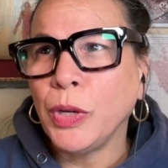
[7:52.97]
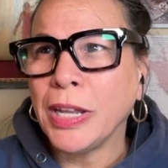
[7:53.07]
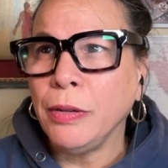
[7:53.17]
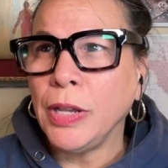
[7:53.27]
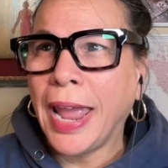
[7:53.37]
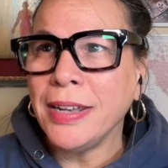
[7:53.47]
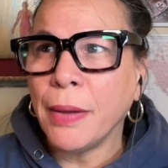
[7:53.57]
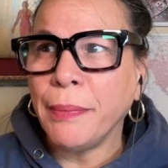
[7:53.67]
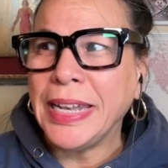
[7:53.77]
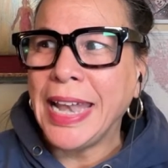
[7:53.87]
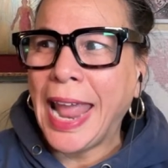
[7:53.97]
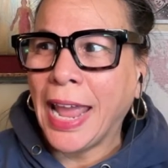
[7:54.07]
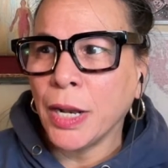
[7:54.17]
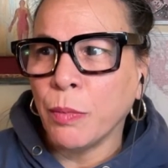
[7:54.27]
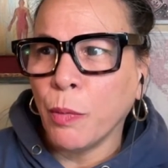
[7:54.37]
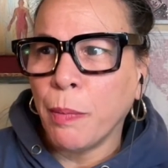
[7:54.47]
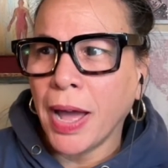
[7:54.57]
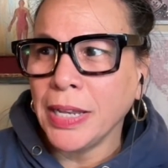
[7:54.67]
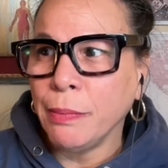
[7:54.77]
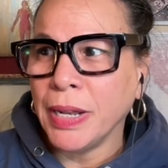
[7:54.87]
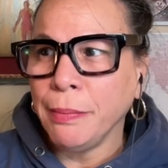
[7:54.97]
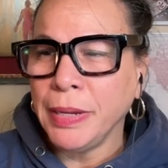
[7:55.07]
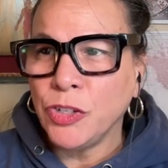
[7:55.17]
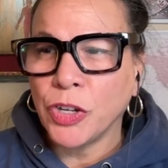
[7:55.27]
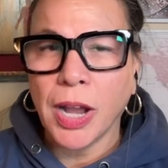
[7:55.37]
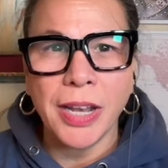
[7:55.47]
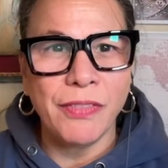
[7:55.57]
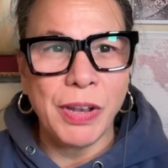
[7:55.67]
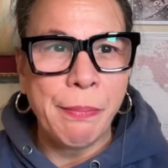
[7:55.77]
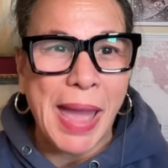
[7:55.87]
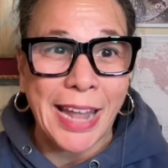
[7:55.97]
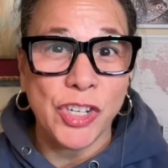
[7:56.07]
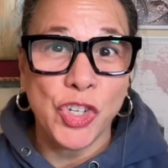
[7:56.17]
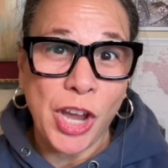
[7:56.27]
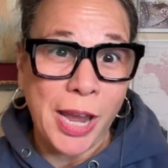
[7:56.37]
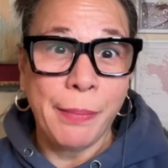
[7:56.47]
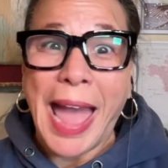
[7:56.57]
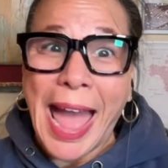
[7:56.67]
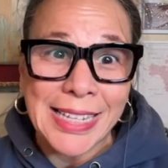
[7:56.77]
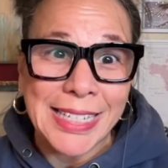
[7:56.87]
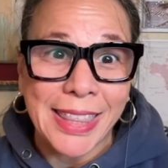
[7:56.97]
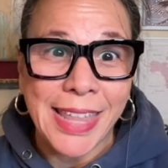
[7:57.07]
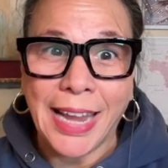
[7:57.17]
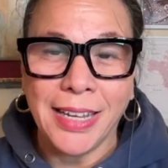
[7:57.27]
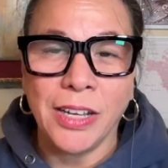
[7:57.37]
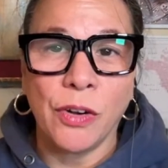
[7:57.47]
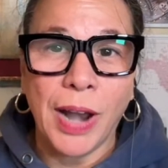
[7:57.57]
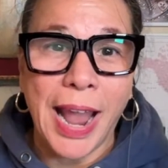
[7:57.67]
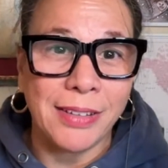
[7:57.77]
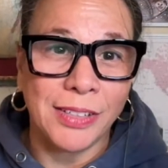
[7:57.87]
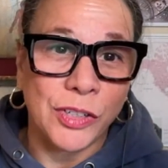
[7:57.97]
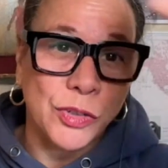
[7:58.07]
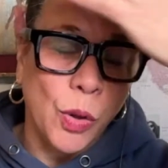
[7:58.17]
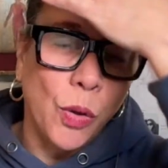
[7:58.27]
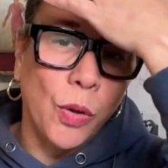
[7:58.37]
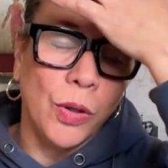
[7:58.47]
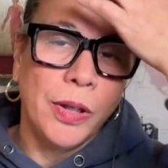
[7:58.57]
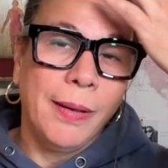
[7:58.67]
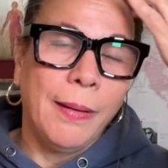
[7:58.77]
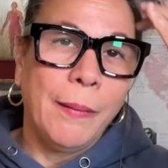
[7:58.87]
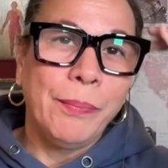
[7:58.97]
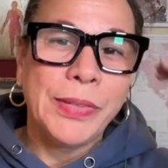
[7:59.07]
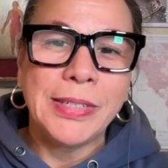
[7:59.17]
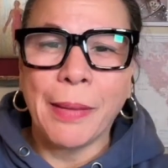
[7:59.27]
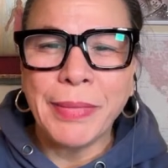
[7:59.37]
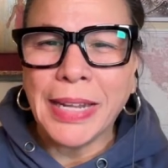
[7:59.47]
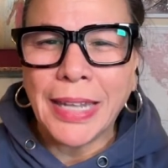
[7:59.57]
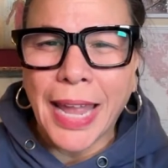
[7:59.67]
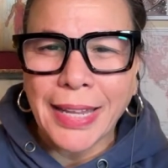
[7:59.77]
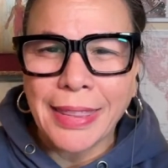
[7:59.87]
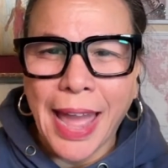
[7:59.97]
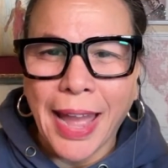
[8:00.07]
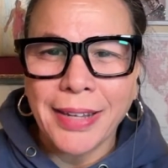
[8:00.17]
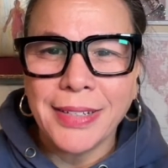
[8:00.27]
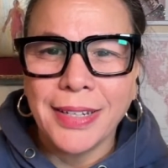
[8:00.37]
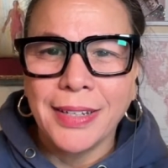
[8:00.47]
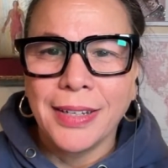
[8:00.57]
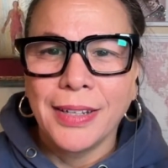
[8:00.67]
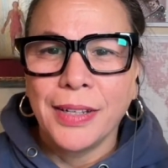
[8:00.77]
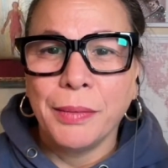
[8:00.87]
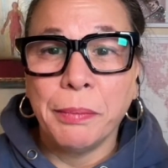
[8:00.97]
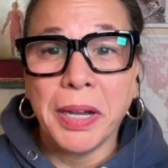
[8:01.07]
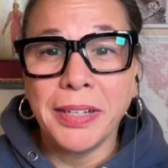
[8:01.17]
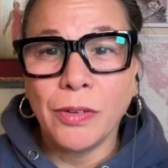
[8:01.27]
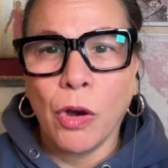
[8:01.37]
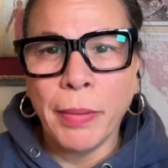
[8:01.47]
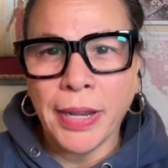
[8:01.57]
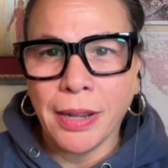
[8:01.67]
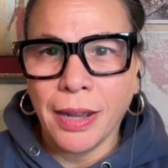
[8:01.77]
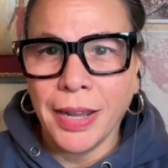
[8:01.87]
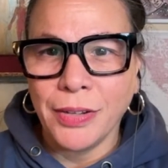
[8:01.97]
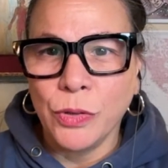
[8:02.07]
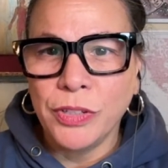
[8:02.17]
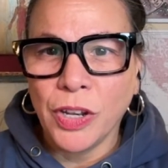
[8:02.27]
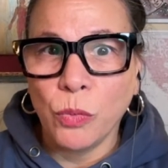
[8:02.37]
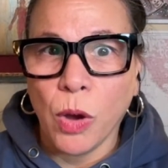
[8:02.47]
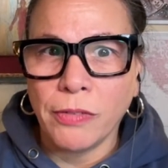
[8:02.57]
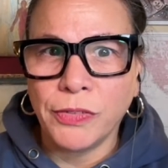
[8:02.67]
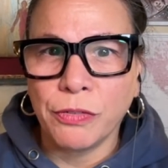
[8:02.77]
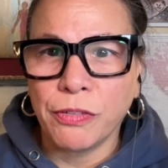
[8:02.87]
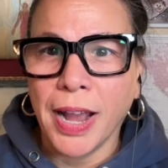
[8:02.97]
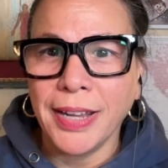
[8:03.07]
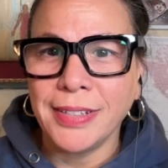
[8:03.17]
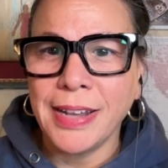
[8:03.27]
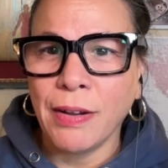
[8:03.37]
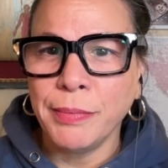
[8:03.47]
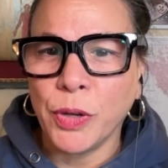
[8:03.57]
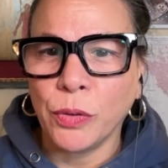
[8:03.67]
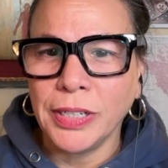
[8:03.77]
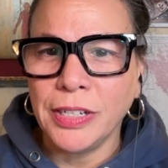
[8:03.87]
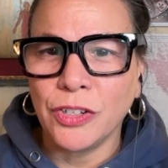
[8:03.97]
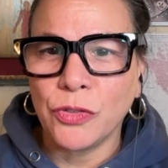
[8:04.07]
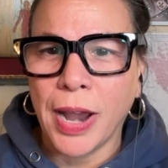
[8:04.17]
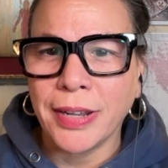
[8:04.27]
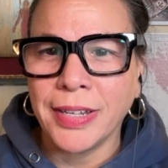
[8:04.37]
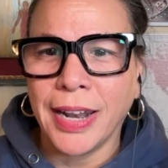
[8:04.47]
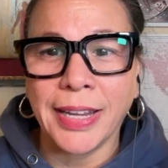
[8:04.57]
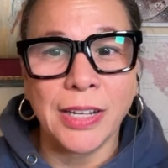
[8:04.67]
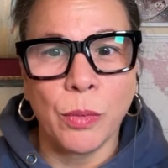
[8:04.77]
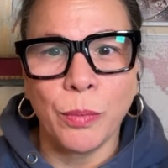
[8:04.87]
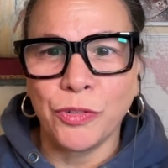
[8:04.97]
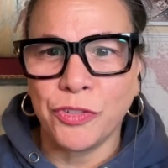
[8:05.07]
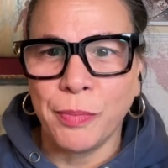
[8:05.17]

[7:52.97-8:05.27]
can end up in an animal body, but it means you're kind of in bad shape as a Thetan or as a soul, something like that. But oh my God, who said waffle fries? Now I'm totally distracted. I can almost